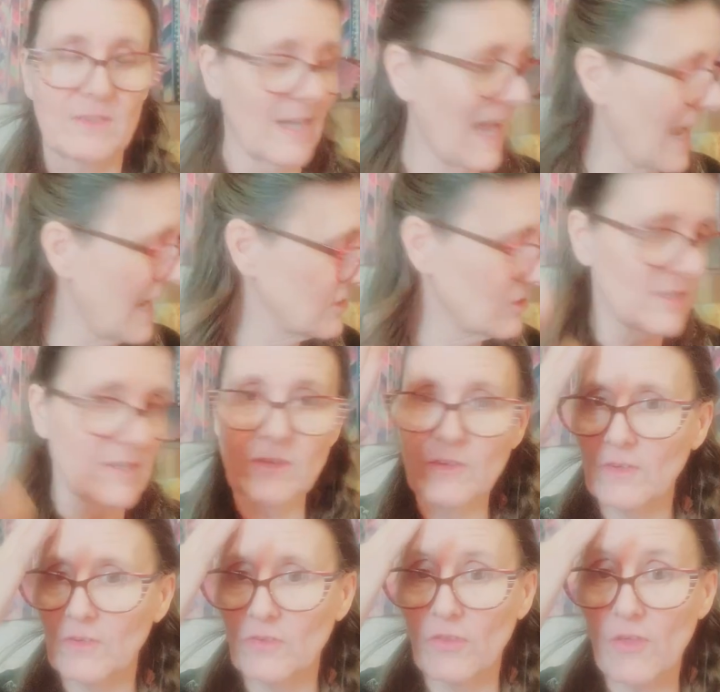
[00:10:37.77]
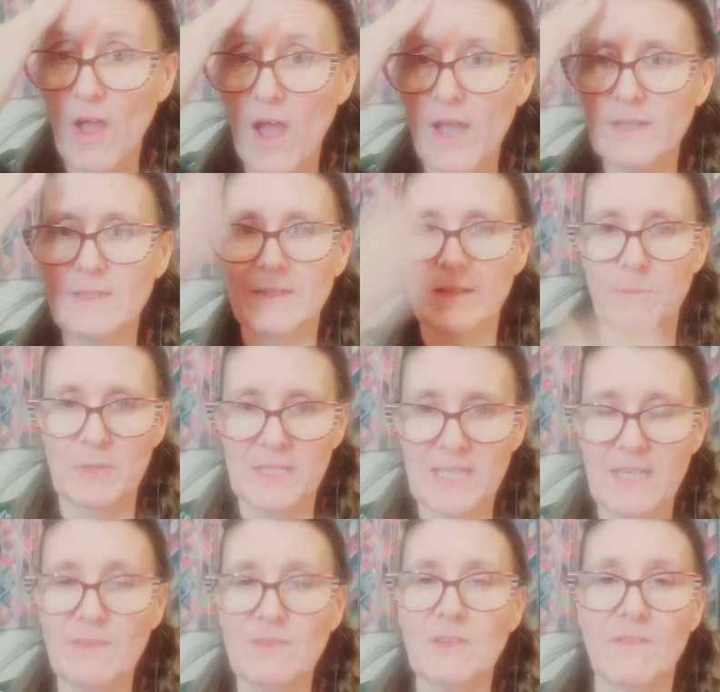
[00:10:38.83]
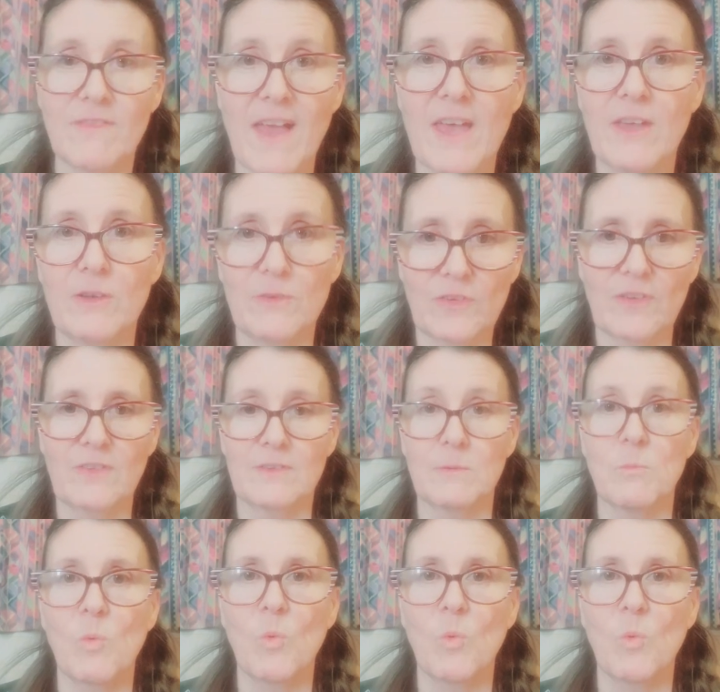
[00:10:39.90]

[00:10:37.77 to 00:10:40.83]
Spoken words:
conscience, it's thought, beliefs, value system.